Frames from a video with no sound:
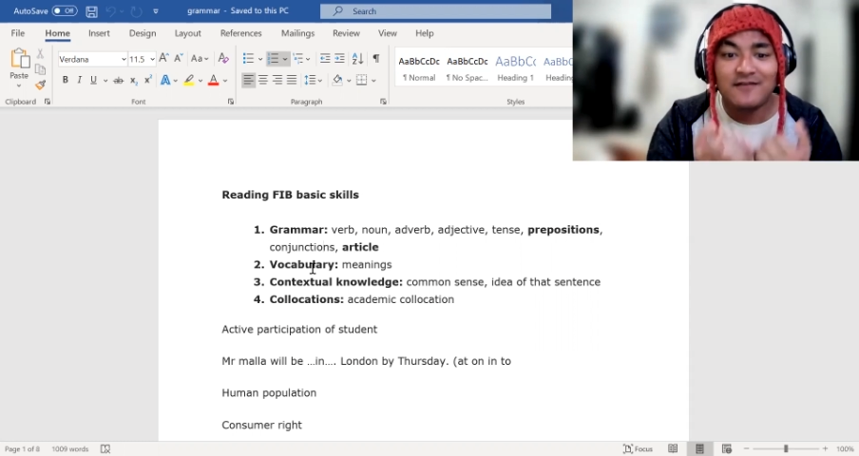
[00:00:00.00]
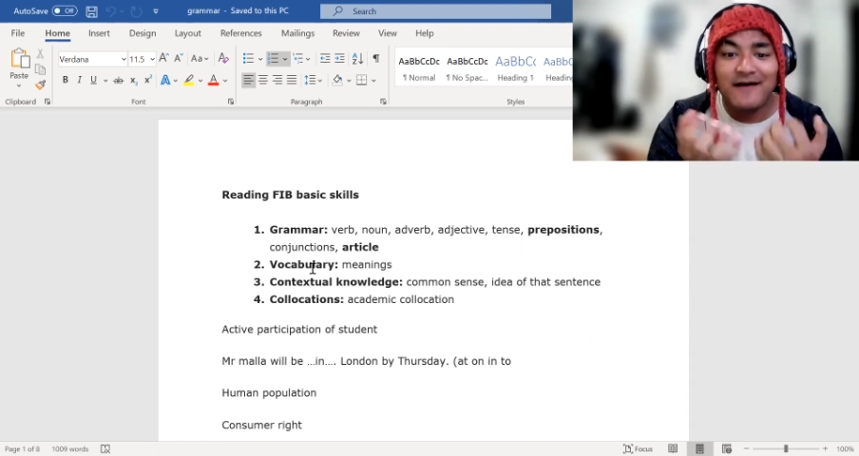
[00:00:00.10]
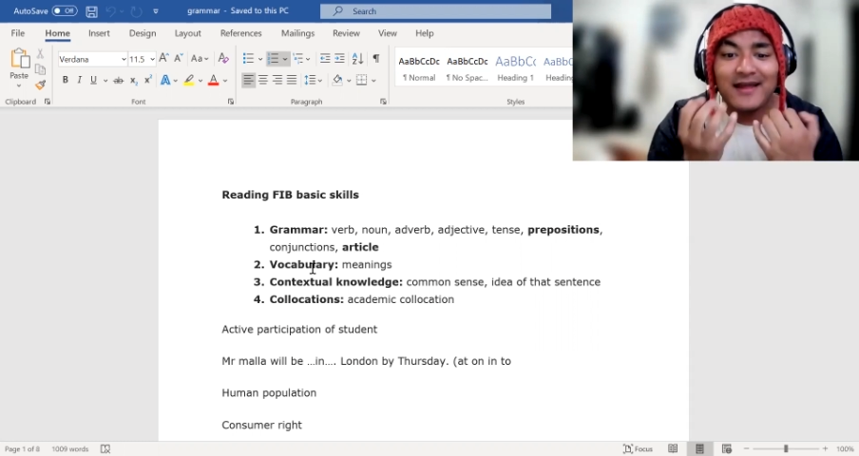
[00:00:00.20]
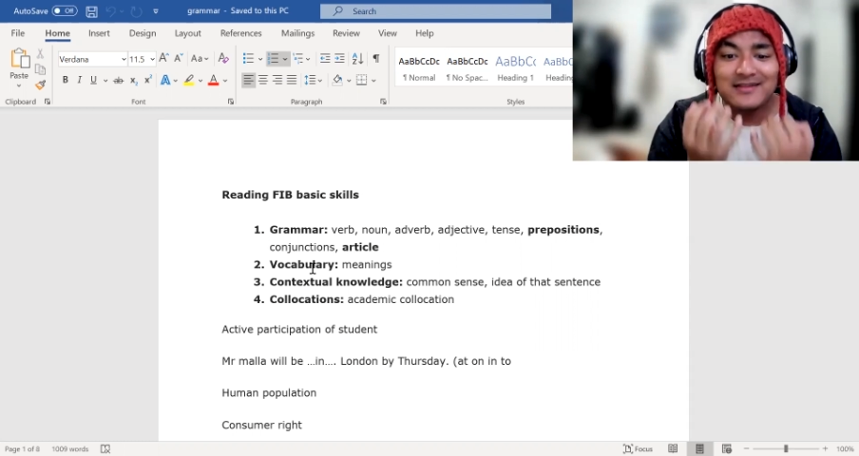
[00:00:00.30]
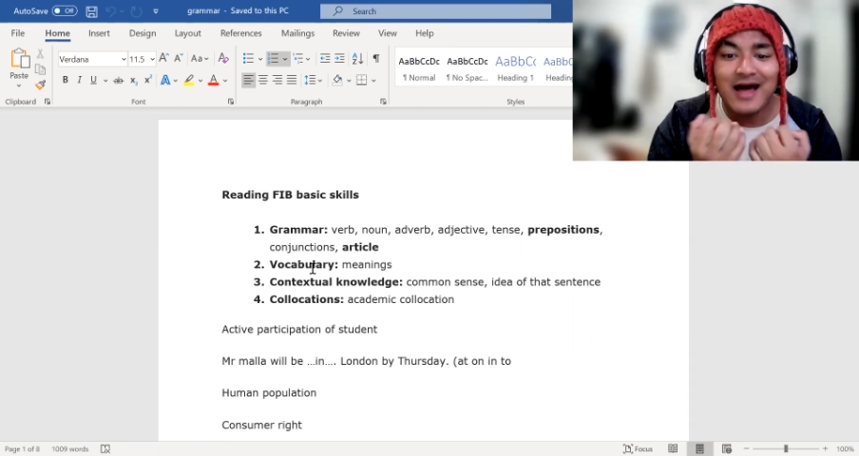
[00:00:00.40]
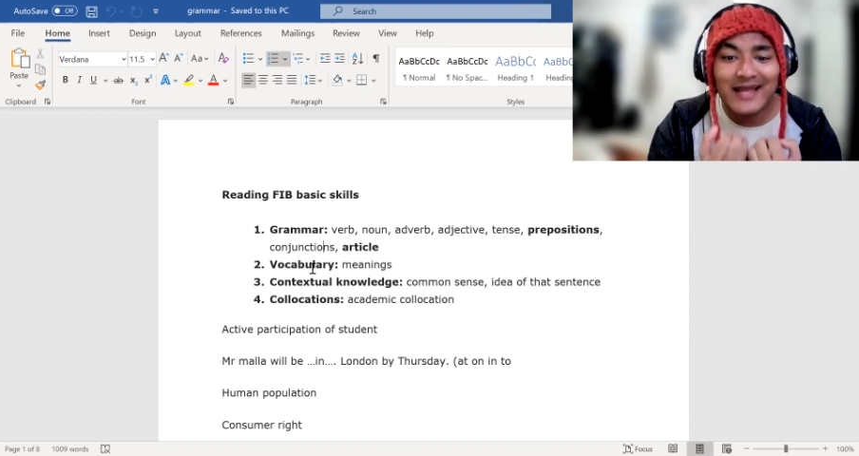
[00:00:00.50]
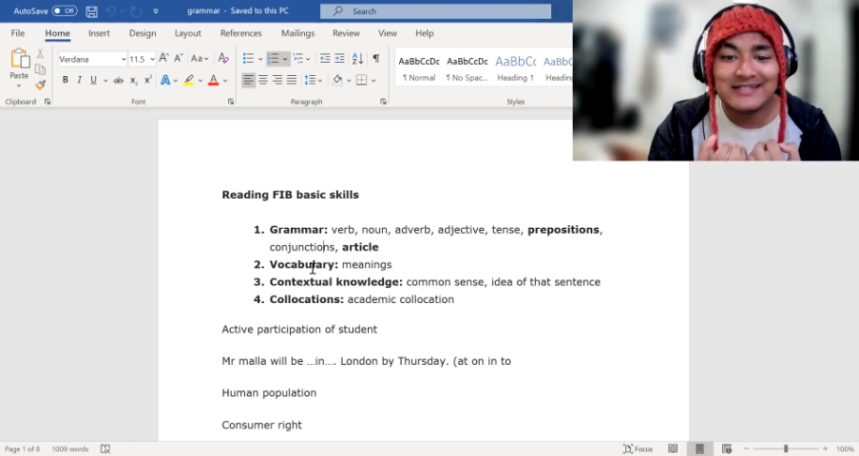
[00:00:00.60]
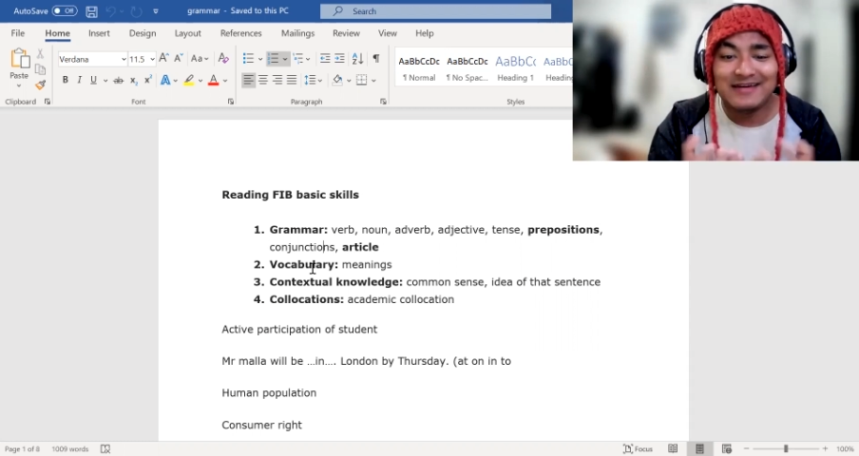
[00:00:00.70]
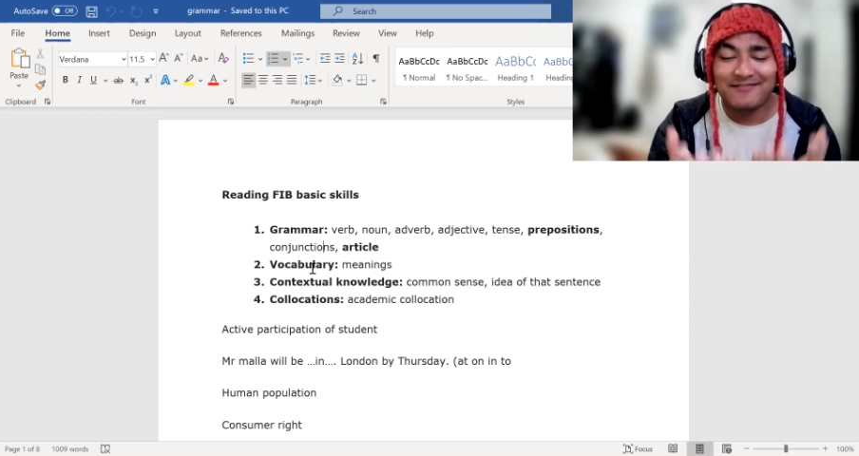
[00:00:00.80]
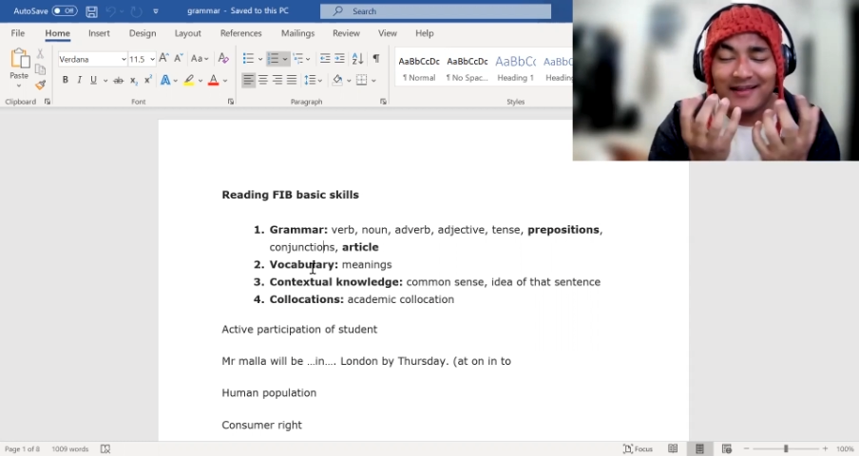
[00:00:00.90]
Find the
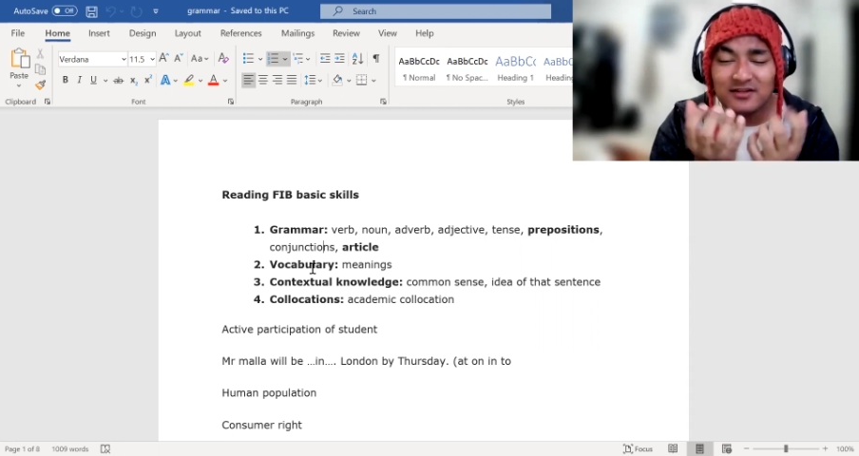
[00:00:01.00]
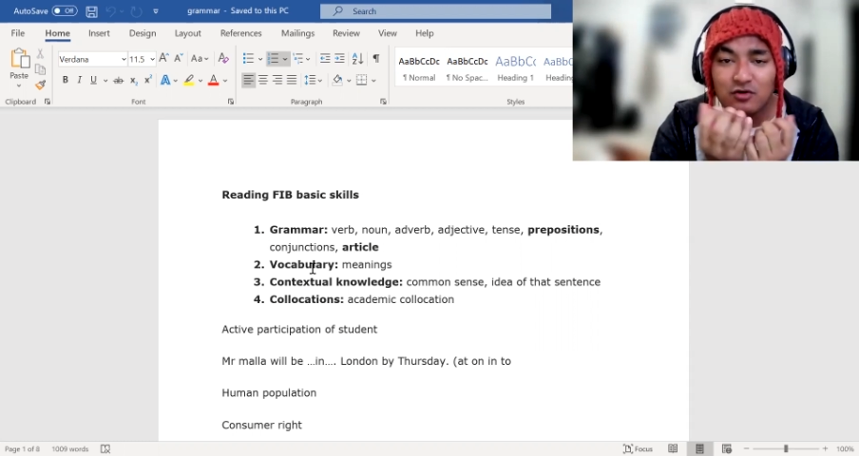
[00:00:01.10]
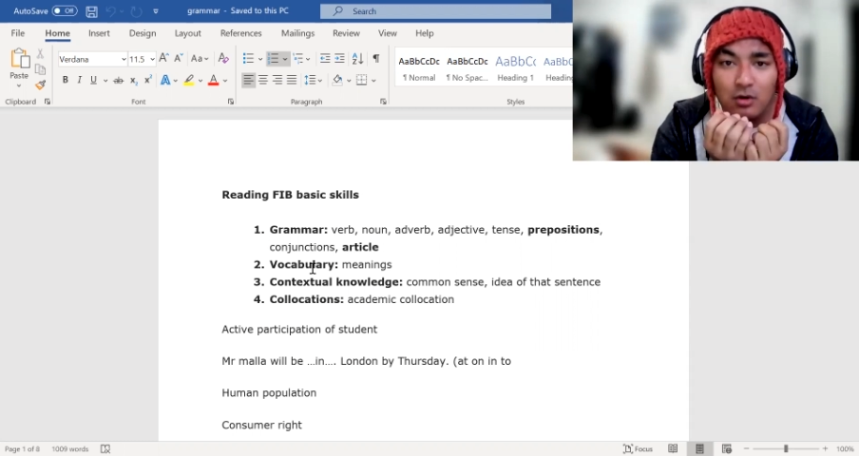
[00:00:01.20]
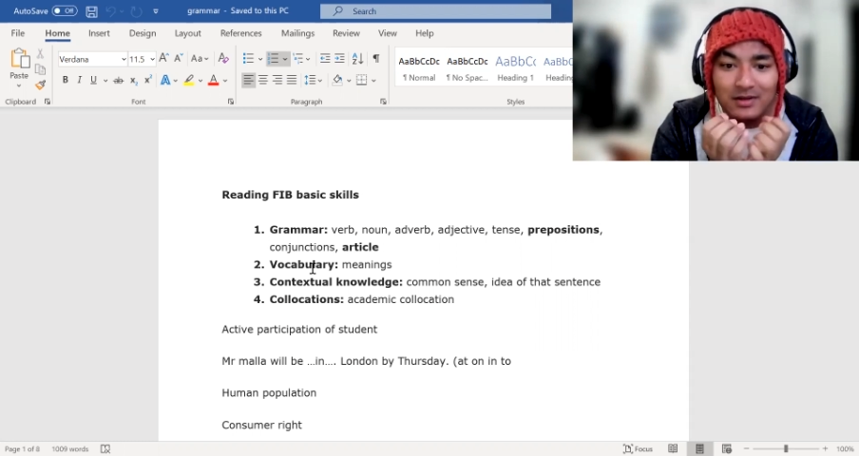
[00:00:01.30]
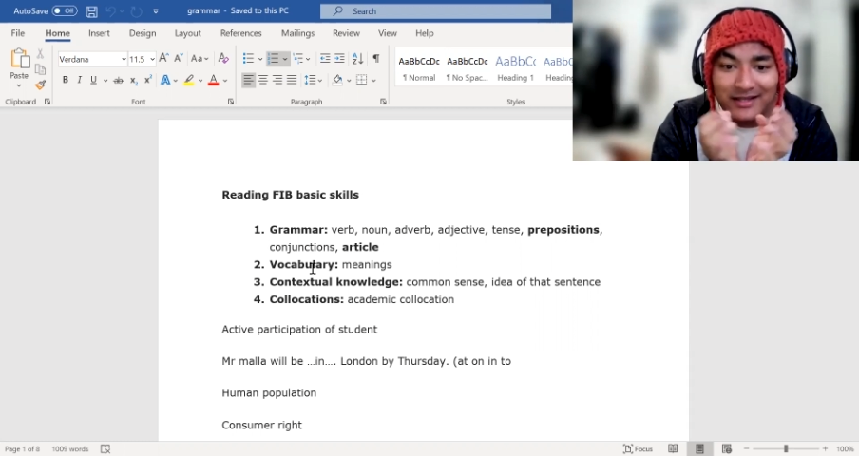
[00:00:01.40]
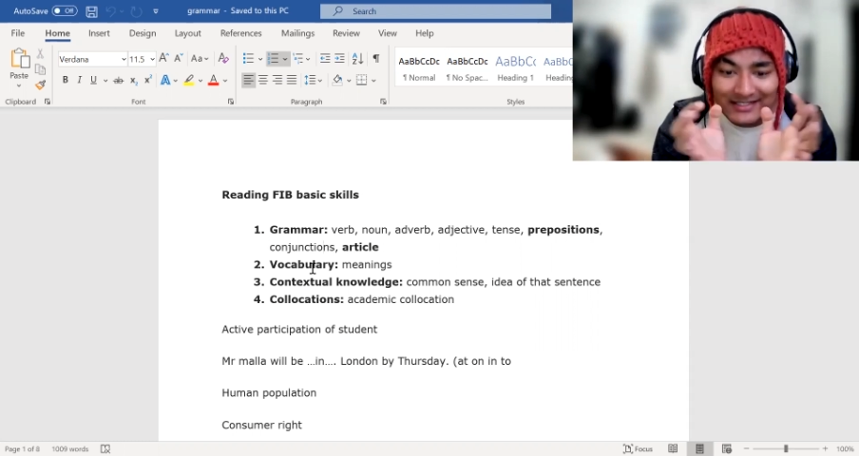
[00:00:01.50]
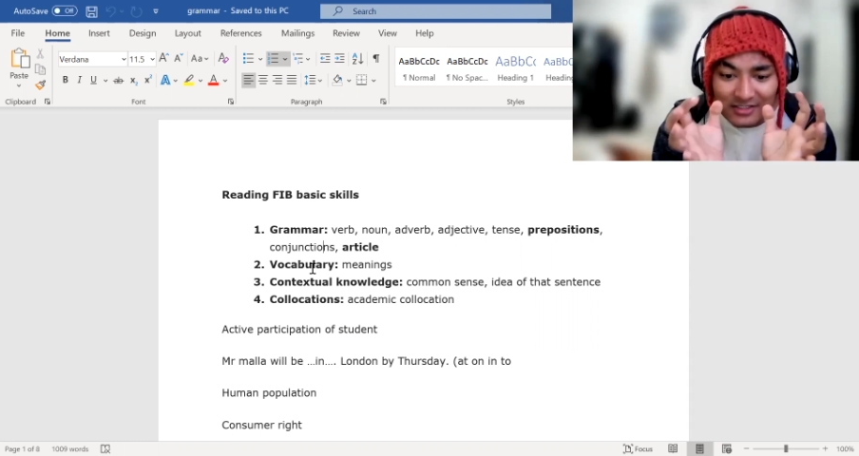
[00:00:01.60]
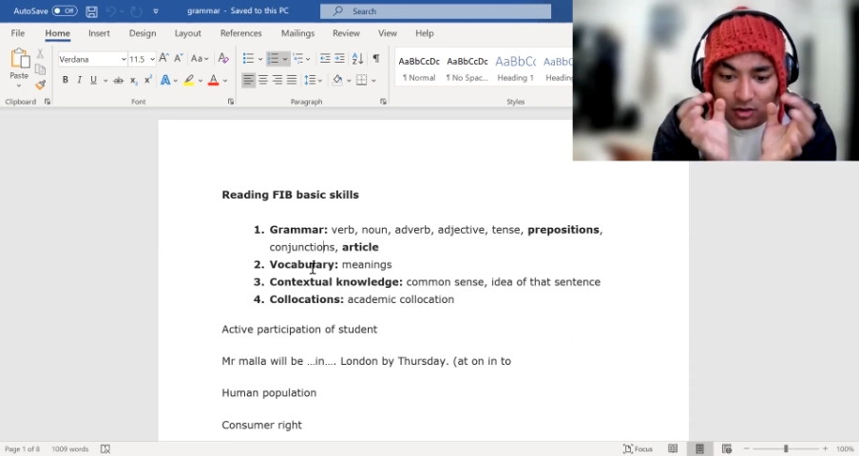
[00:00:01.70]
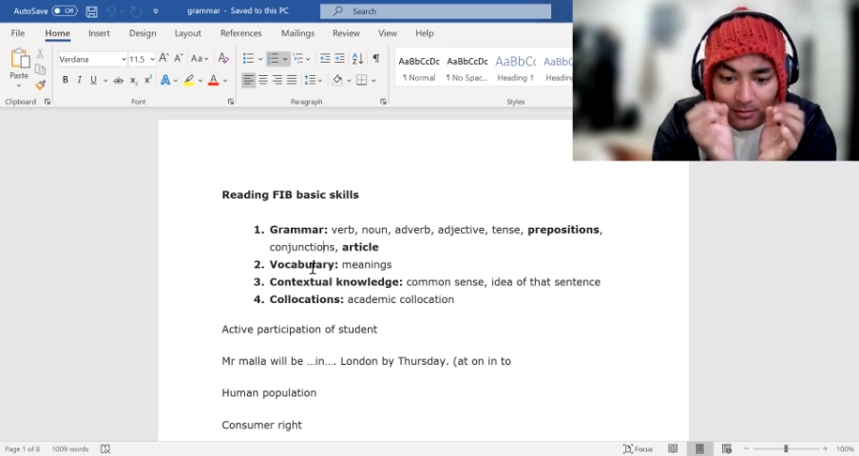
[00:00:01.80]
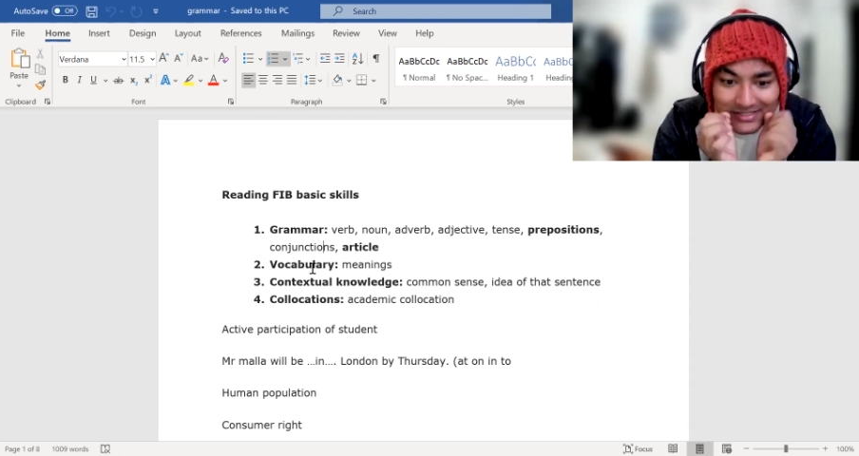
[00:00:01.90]
idea, get
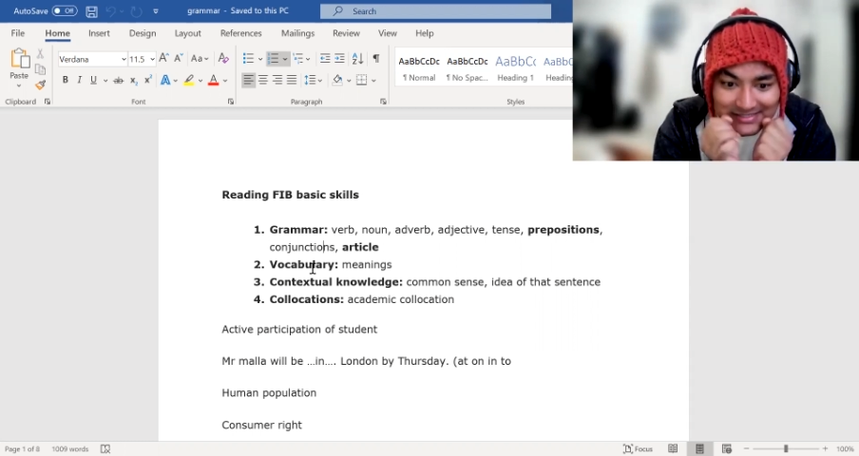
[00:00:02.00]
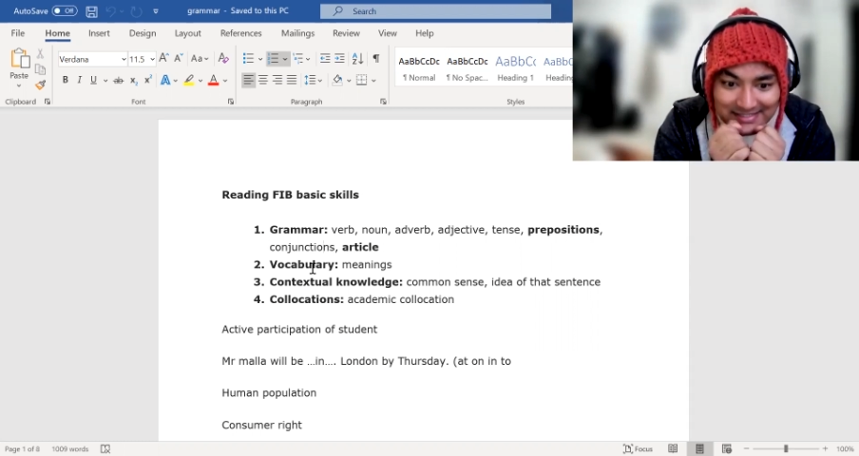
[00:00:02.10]
the common